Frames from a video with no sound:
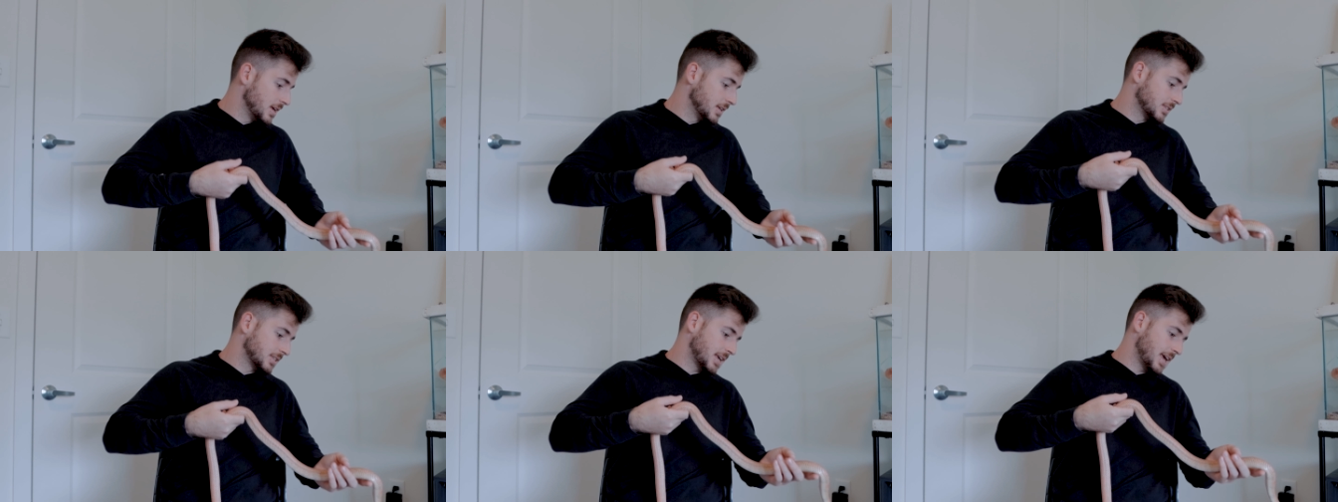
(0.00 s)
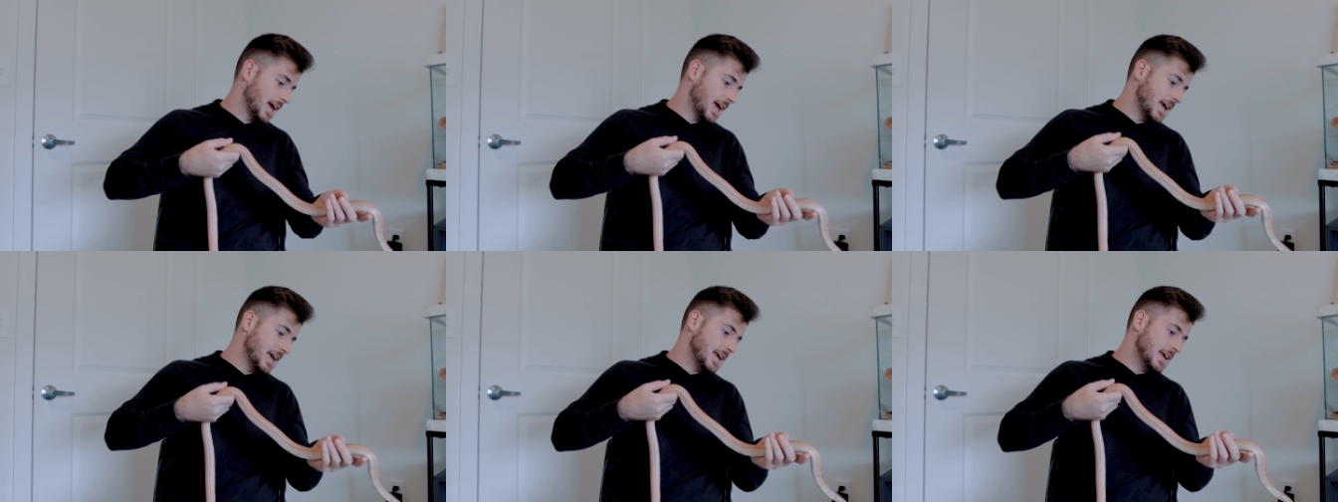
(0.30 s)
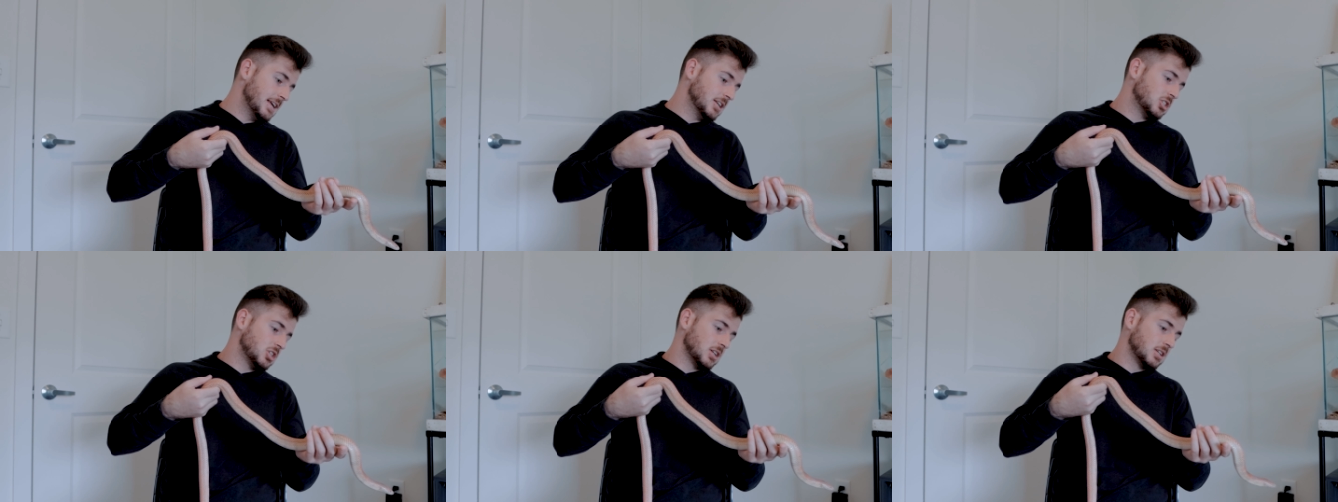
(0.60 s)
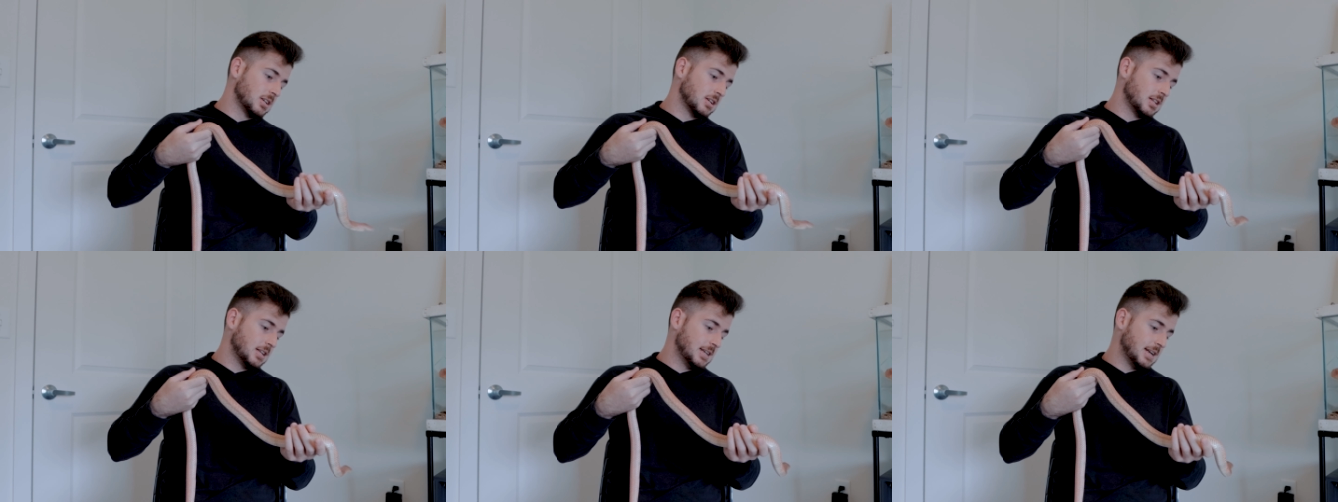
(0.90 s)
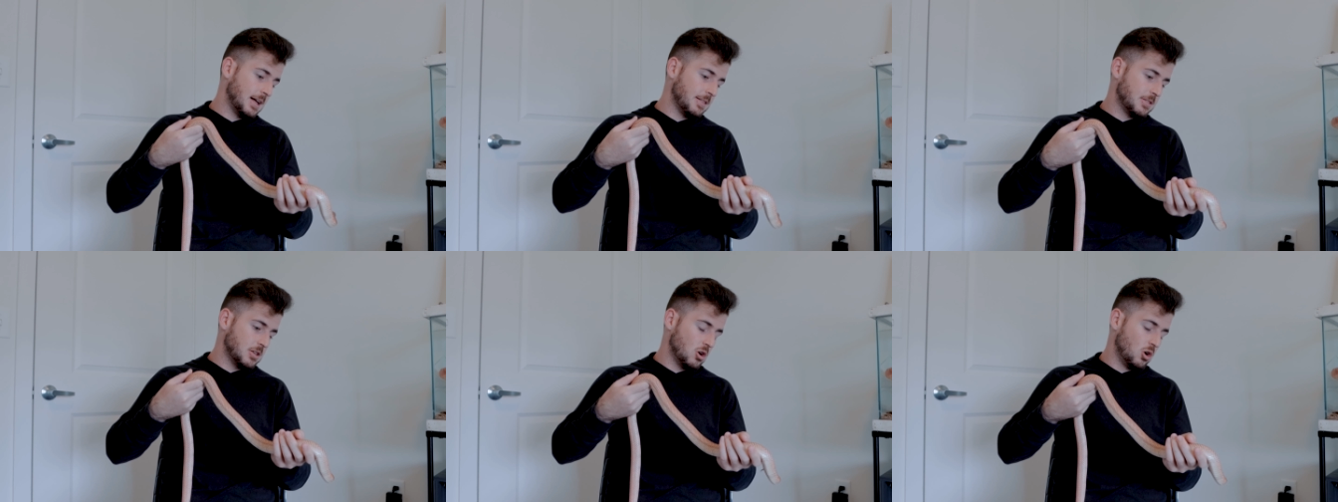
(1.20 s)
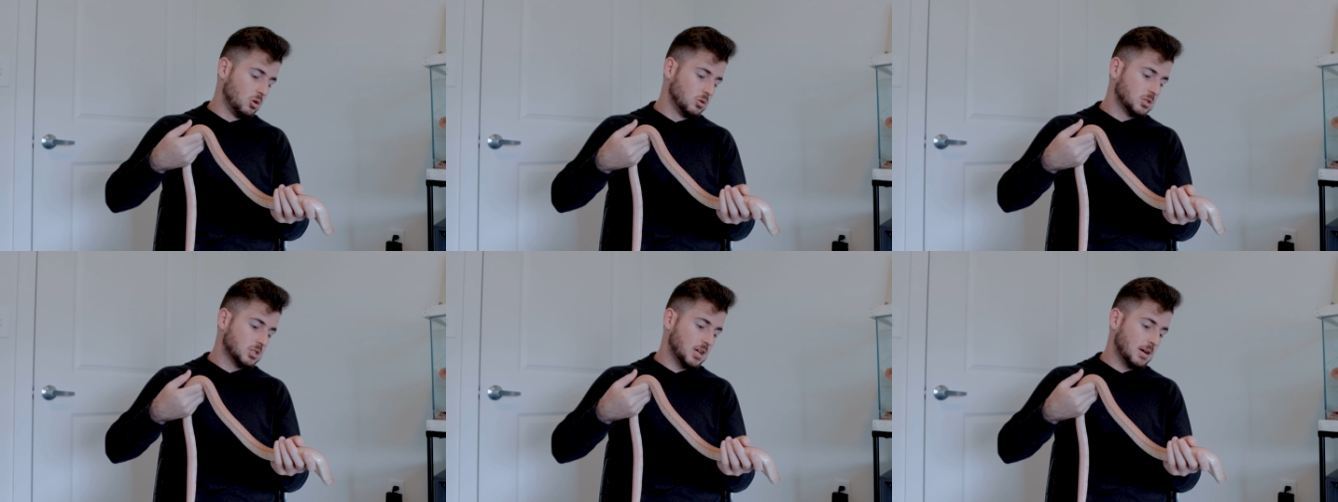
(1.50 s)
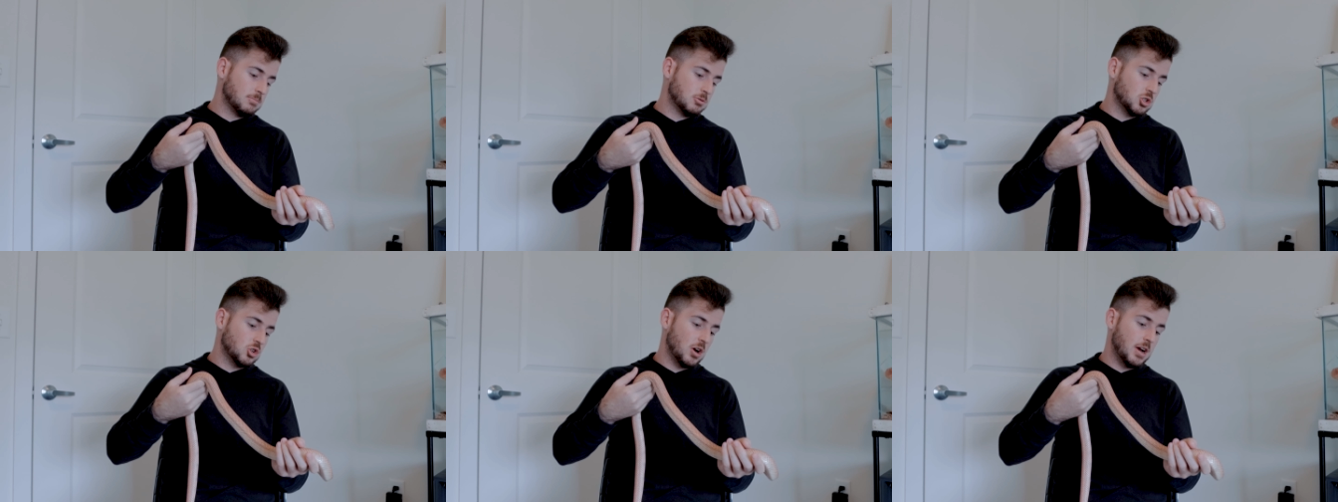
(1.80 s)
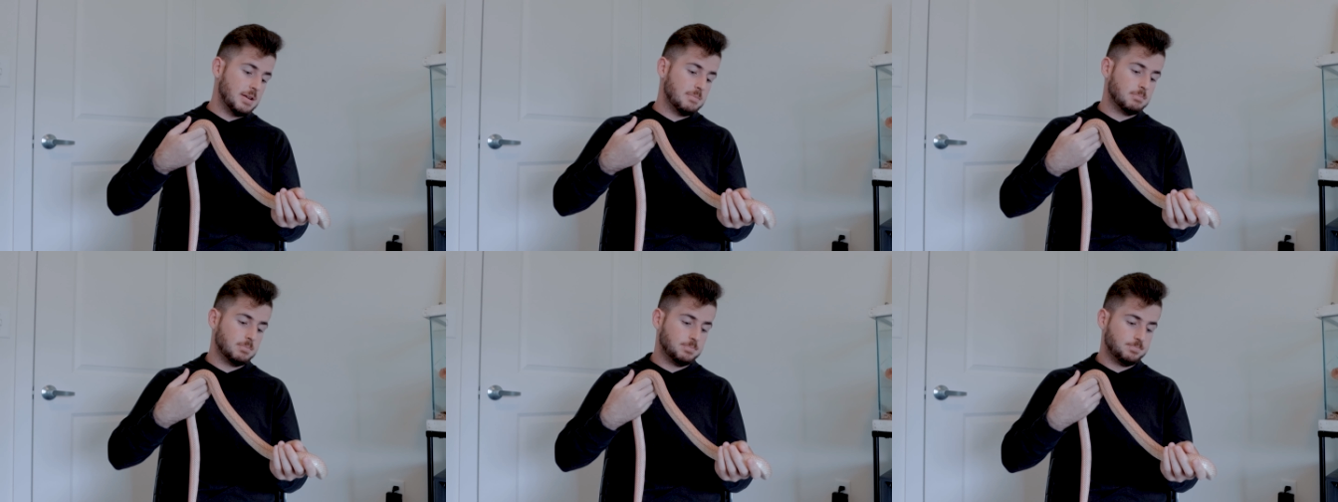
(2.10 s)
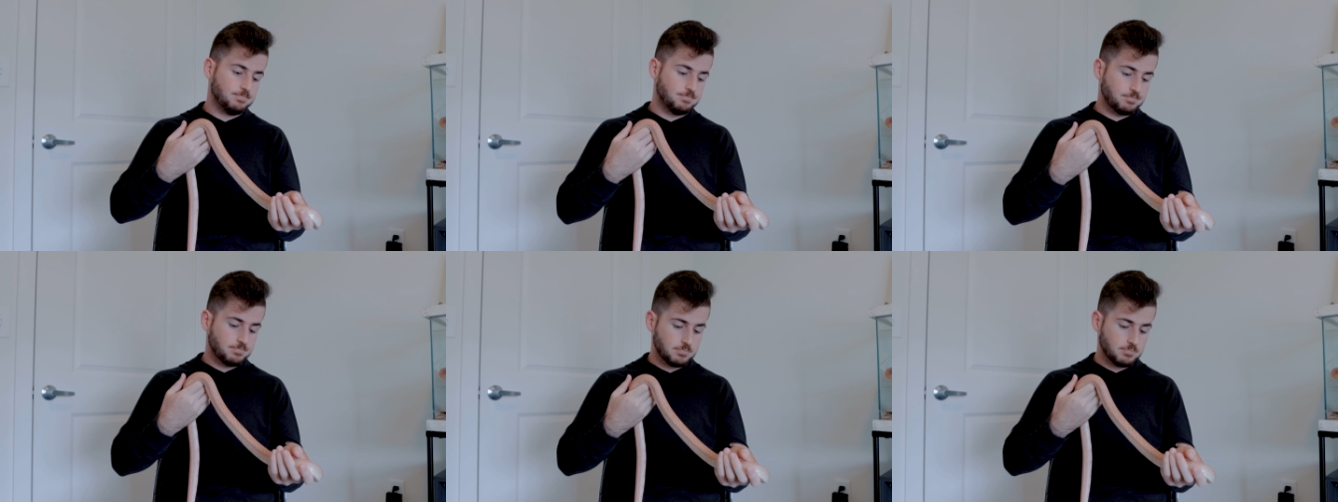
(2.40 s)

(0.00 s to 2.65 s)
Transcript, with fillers: his cage and clean out the old substrate.